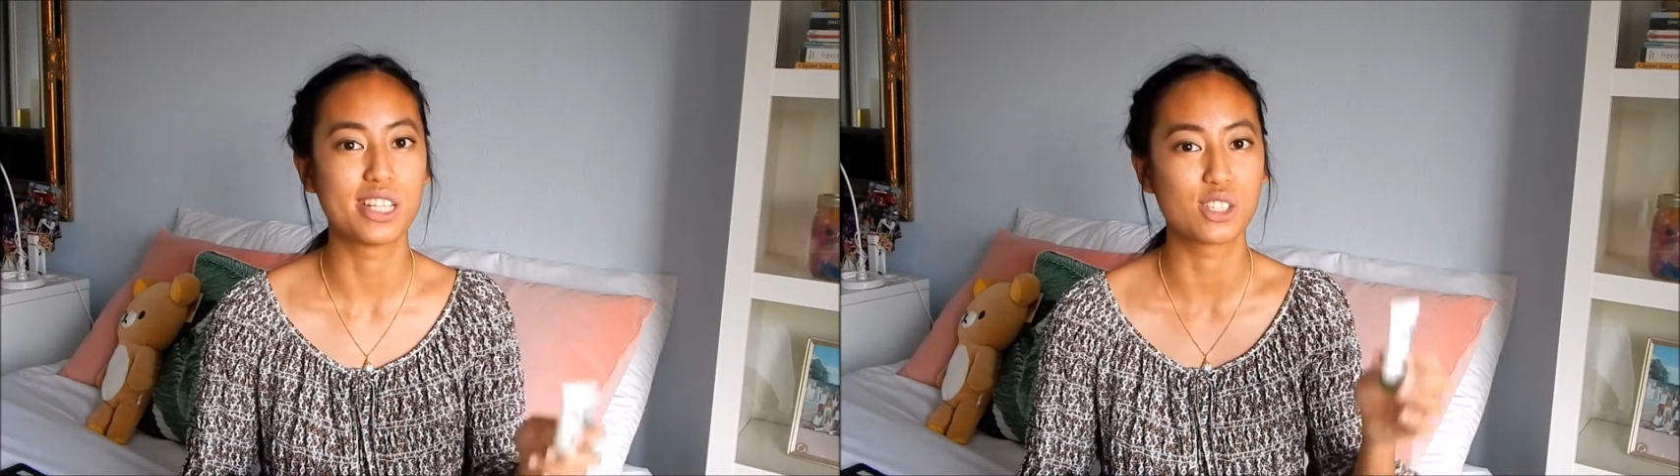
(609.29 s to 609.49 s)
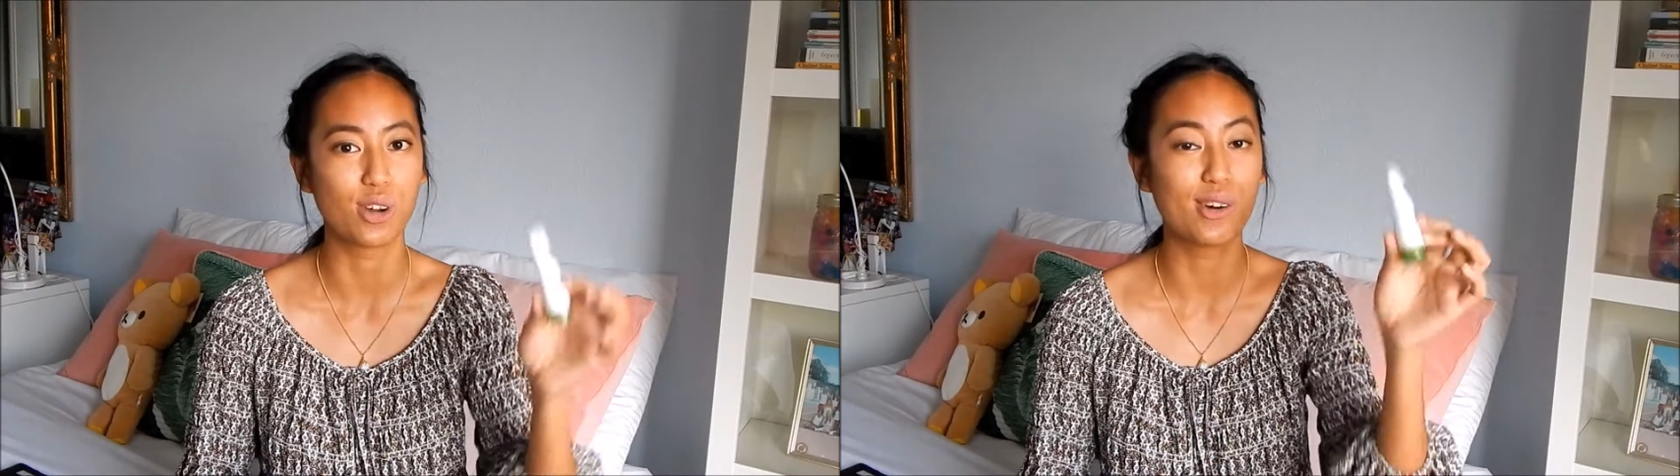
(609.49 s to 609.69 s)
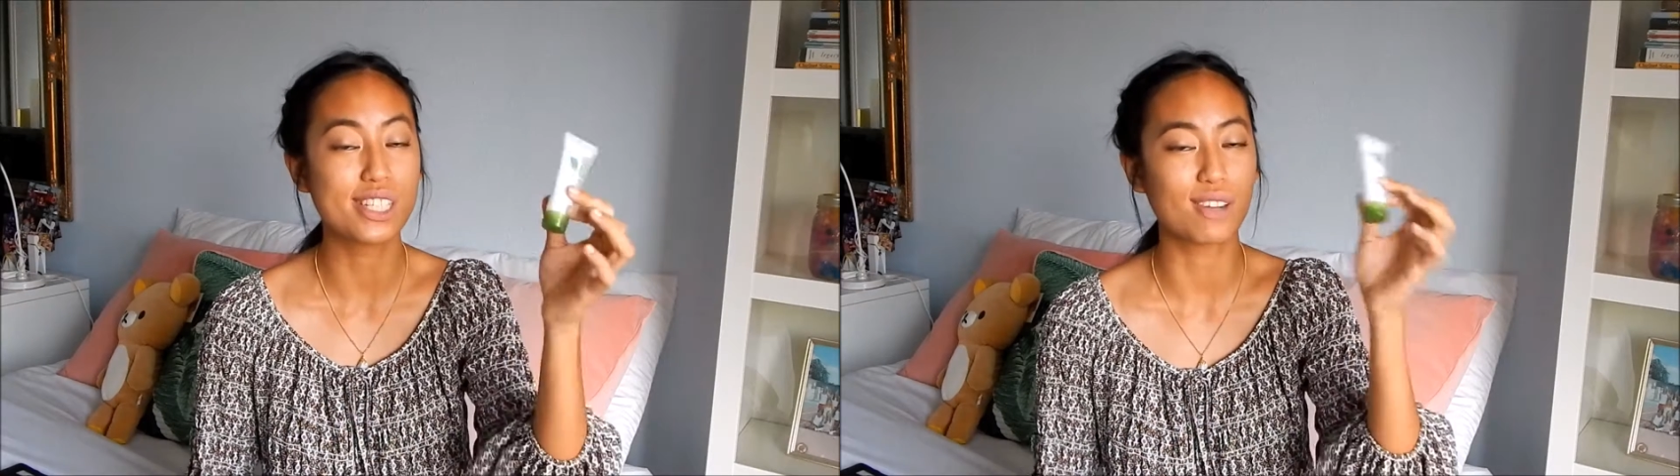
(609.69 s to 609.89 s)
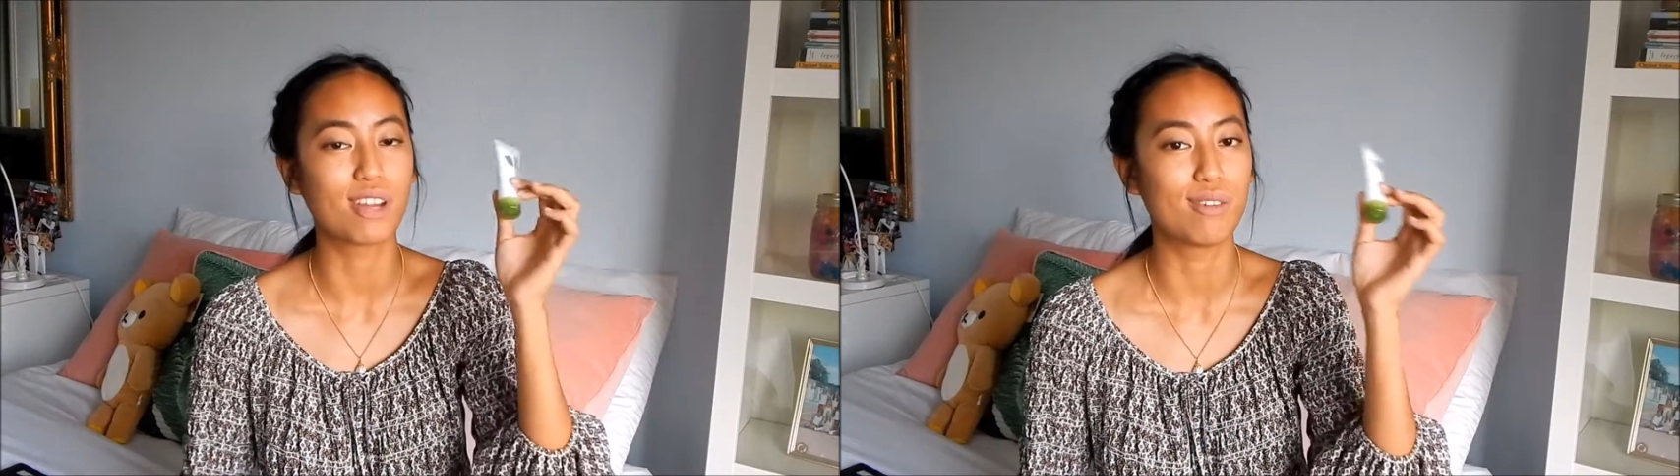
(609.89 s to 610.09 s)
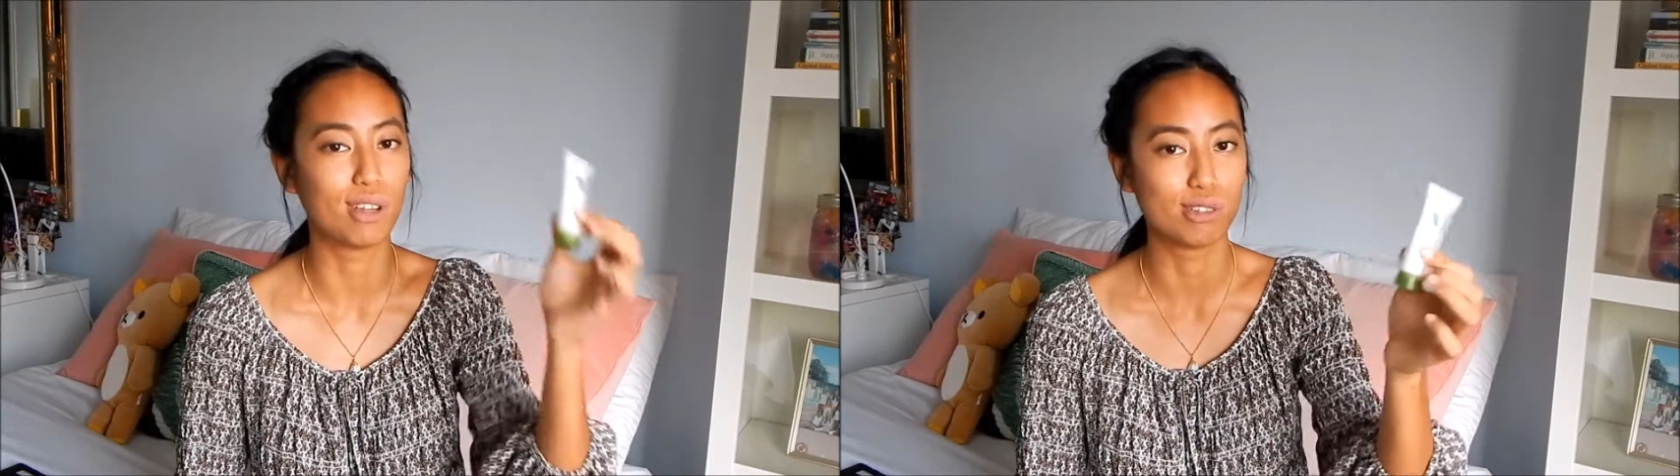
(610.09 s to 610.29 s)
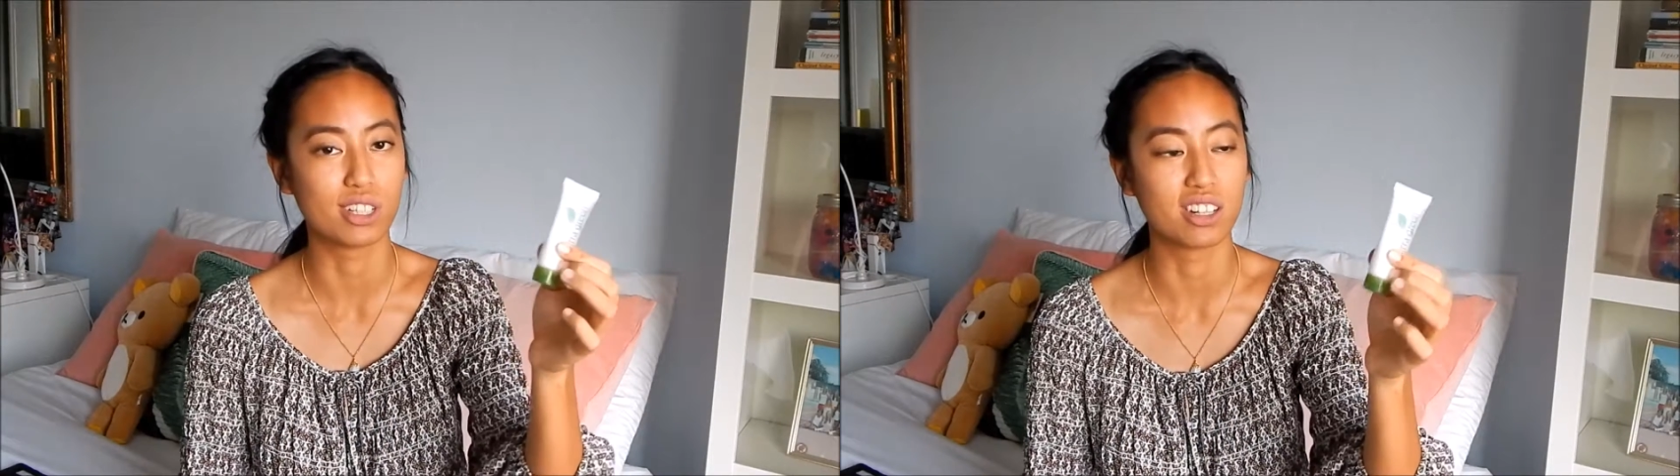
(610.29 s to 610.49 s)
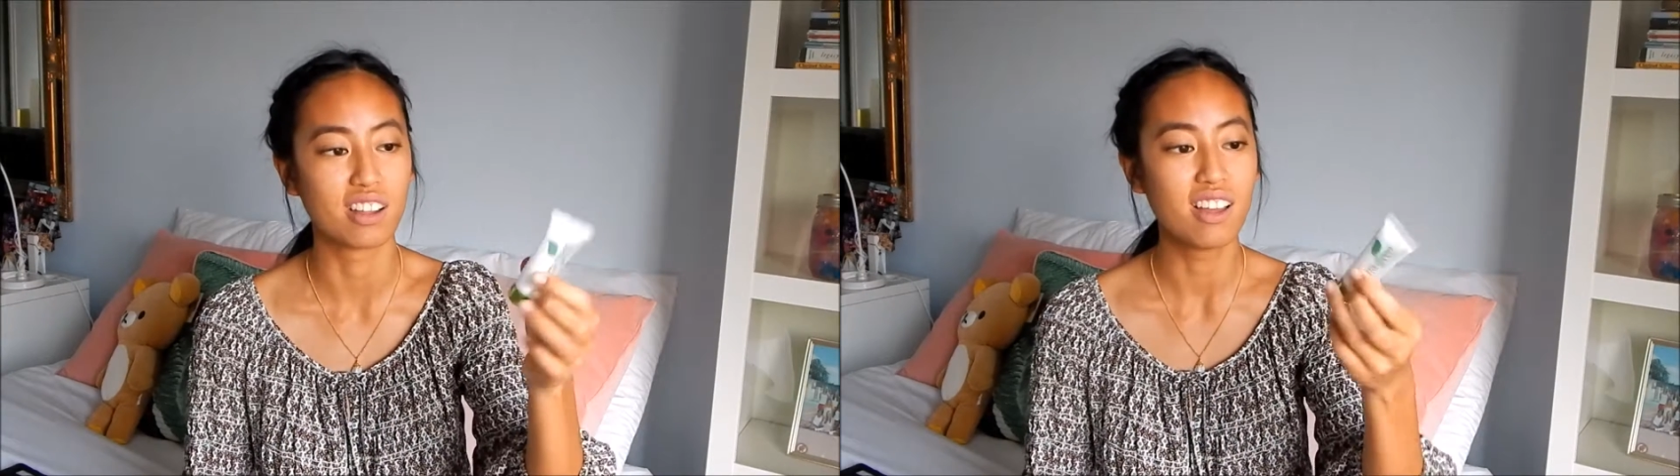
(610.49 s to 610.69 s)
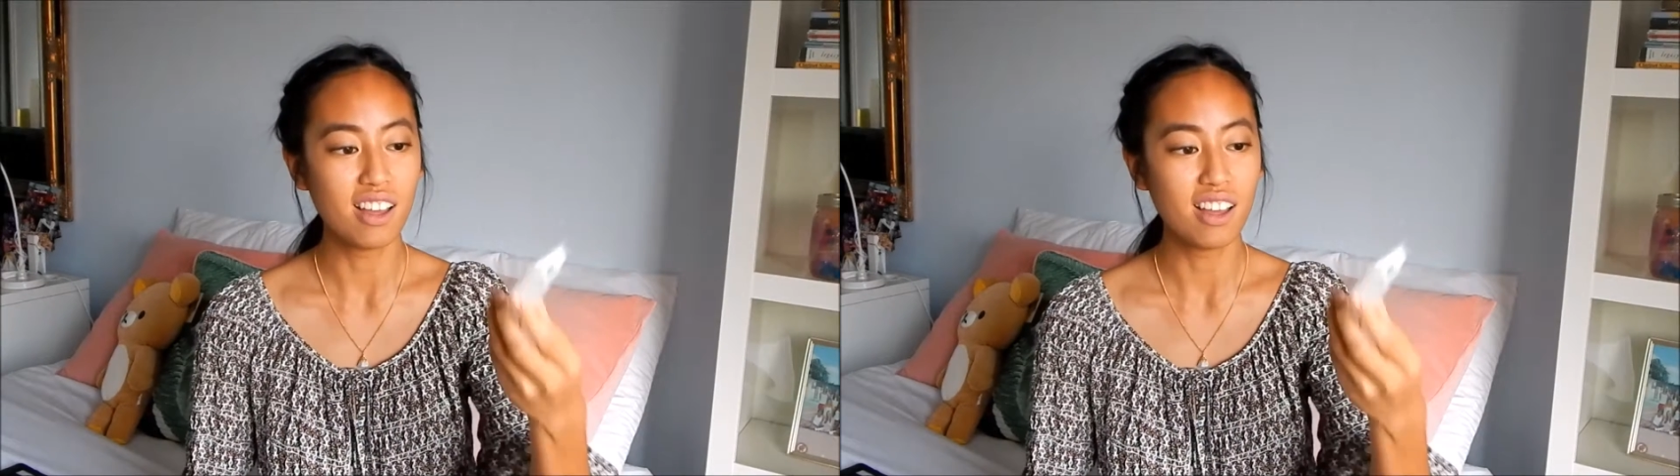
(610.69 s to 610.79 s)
so I always have to have lotion.